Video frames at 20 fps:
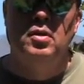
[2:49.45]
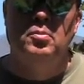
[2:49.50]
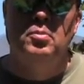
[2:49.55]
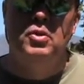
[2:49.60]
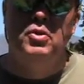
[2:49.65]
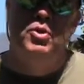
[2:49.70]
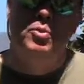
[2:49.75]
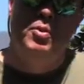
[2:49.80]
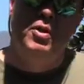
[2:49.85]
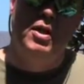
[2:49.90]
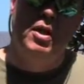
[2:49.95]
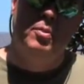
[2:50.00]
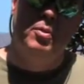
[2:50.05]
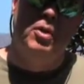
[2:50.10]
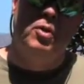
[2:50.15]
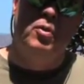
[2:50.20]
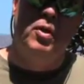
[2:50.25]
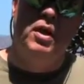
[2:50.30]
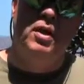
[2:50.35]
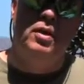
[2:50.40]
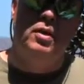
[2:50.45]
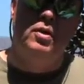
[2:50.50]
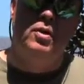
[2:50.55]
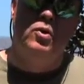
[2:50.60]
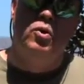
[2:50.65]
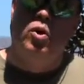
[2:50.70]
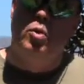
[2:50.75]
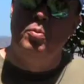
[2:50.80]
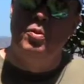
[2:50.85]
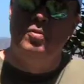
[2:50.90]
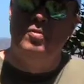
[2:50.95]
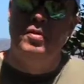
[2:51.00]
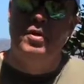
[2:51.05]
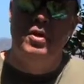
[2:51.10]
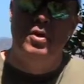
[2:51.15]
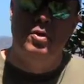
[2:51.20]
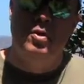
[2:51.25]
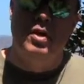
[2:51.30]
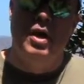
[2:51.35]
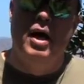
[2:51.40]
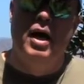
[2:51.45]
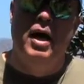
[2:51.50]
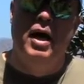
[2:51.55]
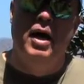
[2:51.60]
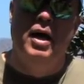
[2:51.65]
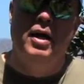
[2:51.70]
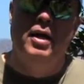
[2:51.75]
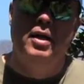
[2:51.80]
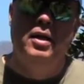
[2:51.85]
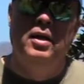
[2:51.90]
but you become a great corporate video guy,